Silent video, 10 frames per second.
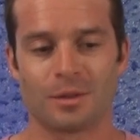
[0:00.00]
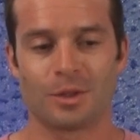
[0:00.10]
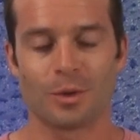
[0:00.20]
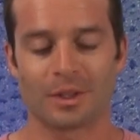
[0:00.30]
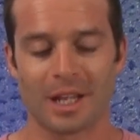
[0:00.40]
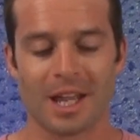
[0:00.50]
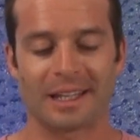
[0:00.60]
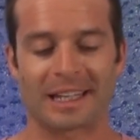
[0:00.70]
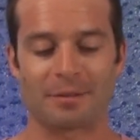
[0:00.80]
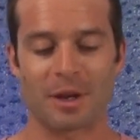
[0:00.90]
doing,
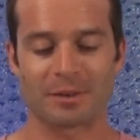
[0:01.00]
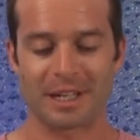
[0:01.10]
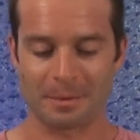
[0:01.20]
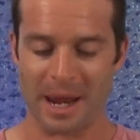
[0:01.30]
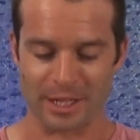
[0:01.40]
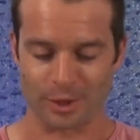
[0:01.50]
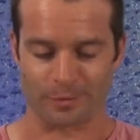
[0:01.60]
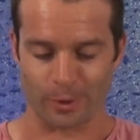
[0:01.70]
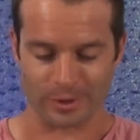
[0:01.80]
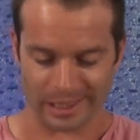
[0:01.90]
like if you ever made
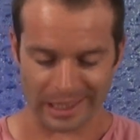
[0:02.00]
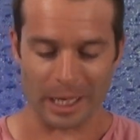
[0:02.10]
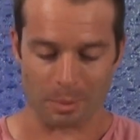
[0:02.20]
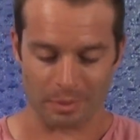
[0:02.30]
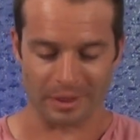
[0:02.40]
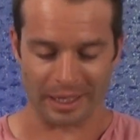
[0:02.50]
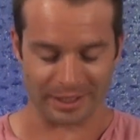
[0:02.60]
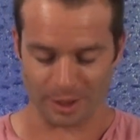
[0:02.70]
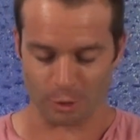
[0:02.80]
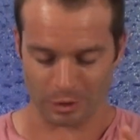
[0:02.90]
your first
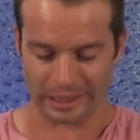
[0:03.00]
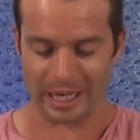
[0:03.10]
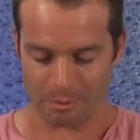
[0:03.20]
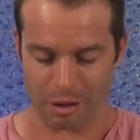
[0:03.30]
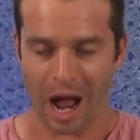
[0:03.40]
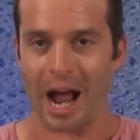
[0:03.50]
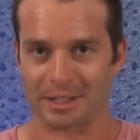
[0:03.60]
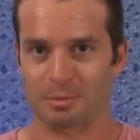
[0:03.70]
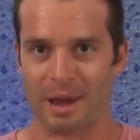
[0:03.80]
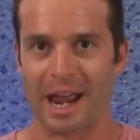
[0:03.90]
your clay
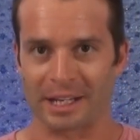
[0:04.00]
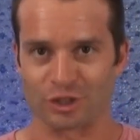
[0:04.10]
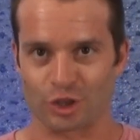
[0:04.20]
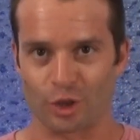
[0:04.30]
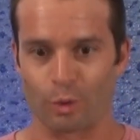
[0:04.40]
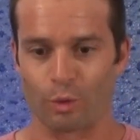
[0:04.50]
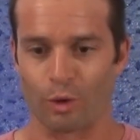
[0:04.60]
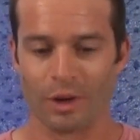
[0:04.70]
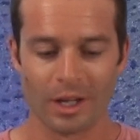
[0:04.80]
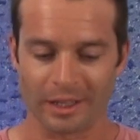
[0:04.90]
pots back in
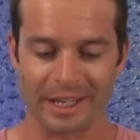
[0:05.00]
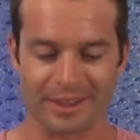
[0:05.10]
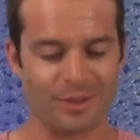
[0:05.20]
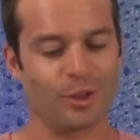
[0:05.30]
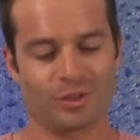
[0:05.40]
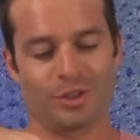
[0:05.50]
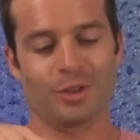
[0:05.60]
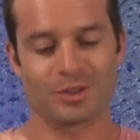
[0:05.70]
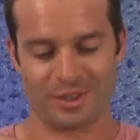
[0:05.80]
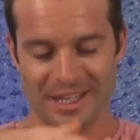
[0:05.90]
school, like
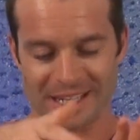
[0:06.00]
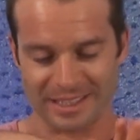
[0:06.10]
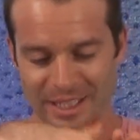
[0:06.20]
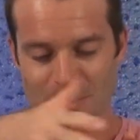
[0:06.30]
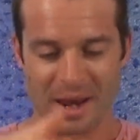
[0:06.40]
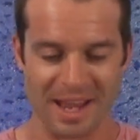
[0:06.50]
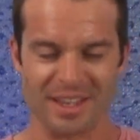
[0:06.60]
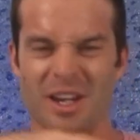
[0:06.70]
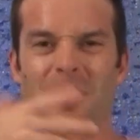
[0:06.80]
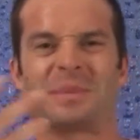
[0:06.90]
those things that you made,
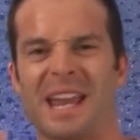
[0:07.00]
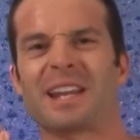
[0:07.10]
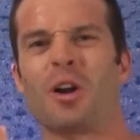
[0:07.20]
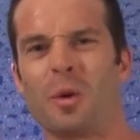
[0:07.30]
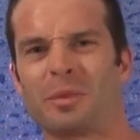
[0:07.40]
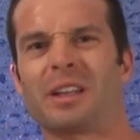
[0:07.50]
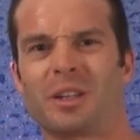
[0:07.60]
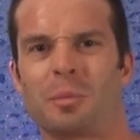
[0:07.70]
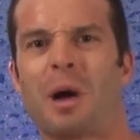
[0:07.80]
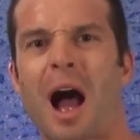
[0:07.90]
then you end up taking home to
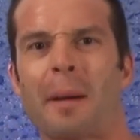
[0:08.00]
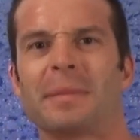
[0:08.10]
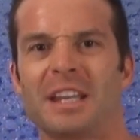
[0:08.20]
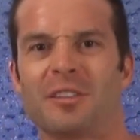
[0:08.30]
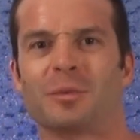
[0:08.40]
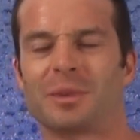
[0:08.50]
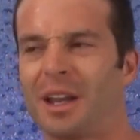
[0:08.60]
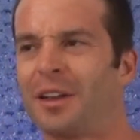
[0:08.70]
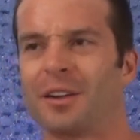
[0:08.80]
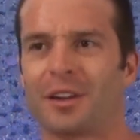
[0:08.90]
like your mom to give
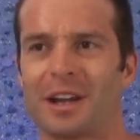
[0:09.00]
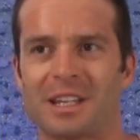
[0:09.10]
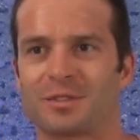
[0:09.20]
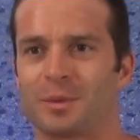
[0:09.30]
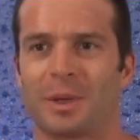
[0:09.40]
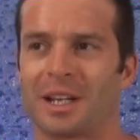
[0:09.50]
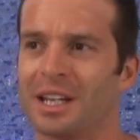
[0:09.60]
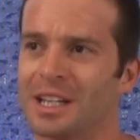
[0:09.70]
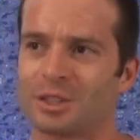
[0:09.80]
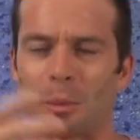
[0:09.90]
her as some
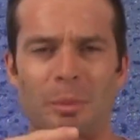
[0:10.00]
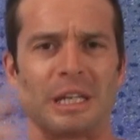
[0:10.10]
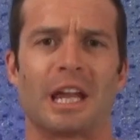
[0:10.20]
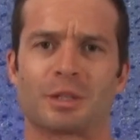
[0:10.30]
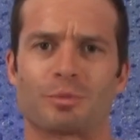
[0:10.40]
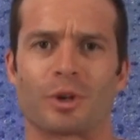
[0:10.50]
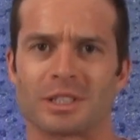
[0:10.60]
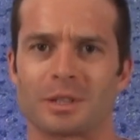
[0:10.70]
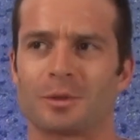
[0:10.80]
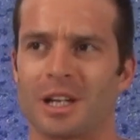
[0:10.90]
BS
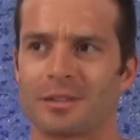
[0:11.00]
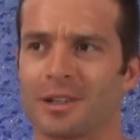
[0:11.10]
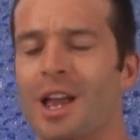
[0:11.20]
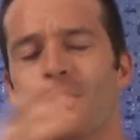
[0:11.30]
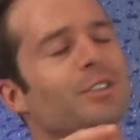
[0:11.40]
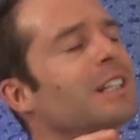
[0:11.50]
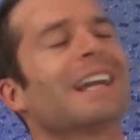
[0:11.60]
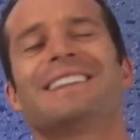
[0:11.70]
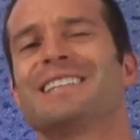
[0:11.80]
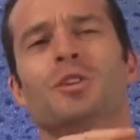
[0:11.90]
present or whatever. Those
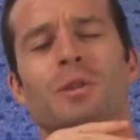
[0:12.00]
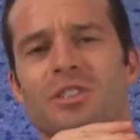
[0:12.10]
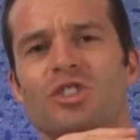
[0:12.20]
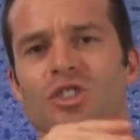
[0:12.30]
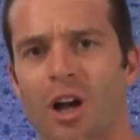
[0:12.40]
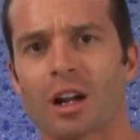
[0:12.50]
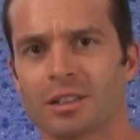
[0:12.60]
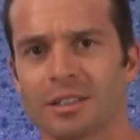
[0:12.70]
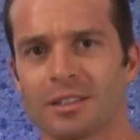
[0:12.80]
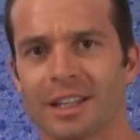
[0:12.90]
clay things always
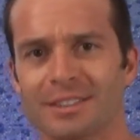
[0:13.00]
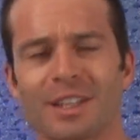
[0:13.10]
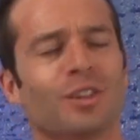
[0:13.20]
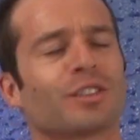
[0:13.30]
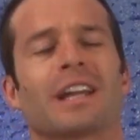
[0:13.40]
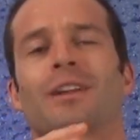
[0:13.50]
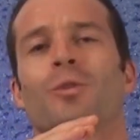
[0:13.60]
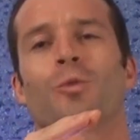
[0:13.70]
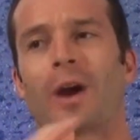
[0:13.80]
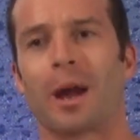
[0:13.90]
sucked. Like they looked like
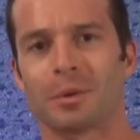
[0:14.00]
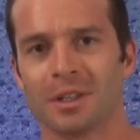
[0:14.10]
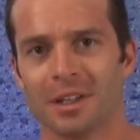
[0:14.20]
crap.